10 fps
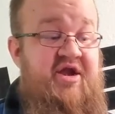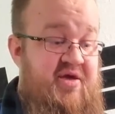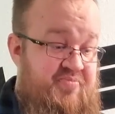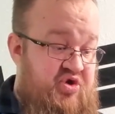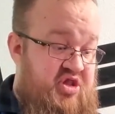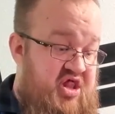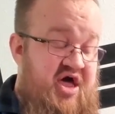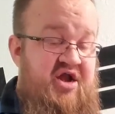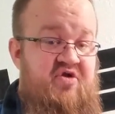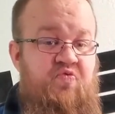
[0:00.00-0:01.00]
I put a
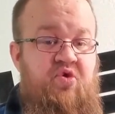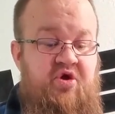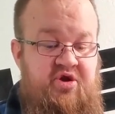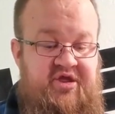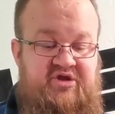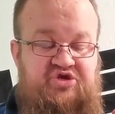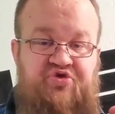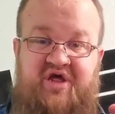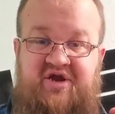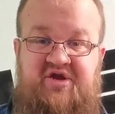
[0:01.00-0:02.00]
lot of work into that